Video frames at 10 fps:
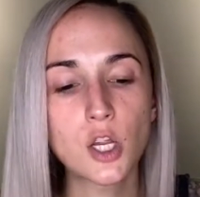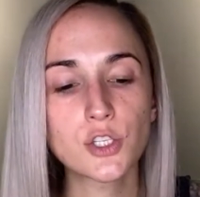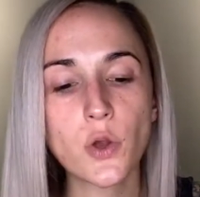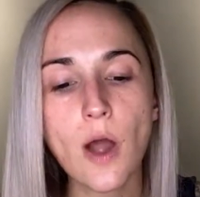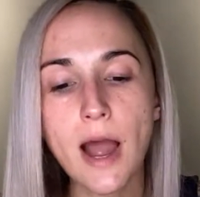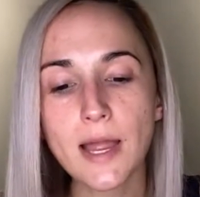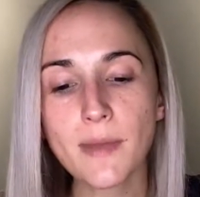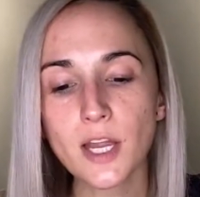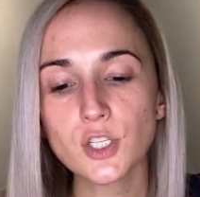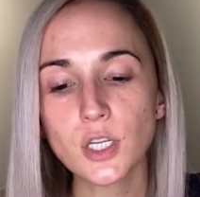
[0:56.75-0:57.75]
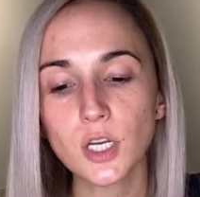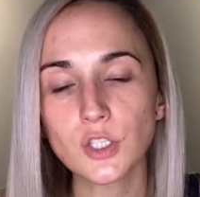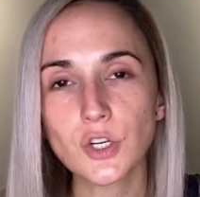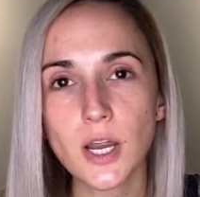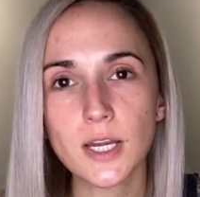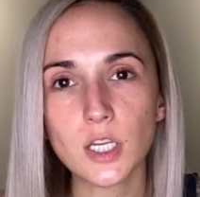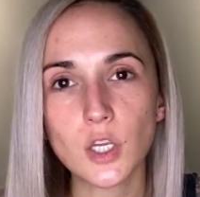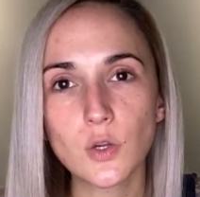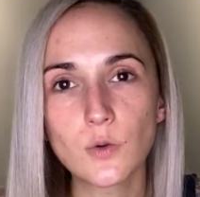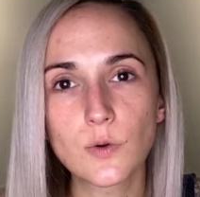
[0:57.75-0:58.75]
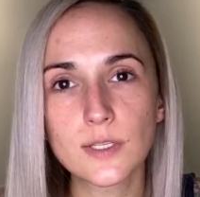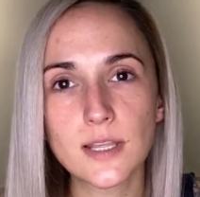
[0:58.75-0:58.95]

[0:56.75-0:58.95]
So I'm actually gonna try to use